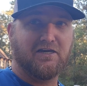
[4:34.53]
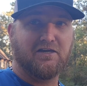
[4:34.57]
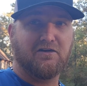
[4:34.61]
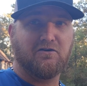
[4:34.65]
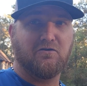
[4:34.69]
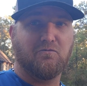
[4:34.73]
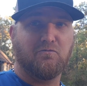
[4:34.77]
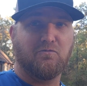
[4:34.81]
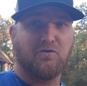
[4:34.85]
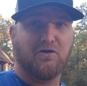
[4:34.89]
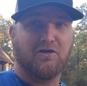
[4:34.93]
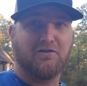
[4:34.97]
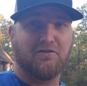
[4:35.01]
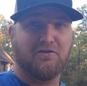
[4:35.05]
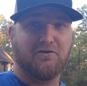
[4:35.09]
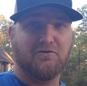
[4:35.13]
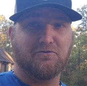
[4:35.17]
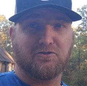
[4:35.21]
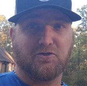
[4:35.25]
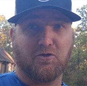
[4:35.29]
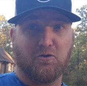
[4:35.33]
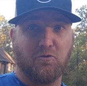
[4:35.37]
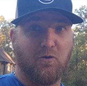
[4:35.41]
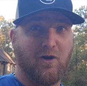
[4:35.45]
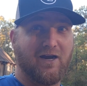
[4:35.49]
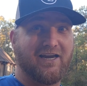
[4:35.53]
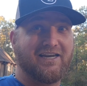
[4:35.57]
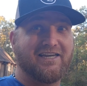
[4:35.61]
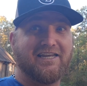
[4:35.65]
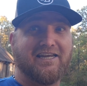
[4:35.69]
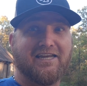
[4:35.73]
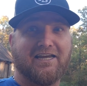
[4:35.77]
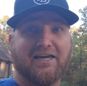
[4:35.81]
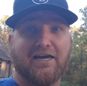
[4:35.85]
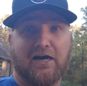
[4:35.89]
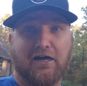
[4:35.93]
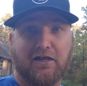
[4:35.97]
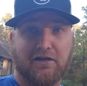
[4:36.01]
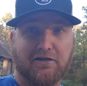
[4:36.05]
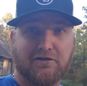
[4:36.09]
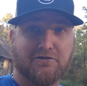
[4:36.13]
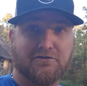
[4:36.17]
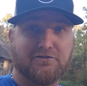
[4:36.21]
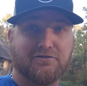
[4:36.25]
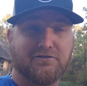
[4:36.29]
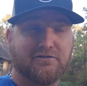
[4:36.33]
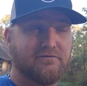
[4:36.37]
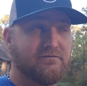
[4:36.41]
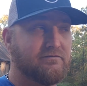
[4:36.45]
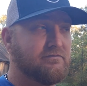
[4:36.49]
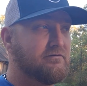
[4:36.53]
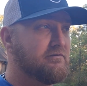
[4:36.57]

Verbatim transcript: getting her one of those correcting collars,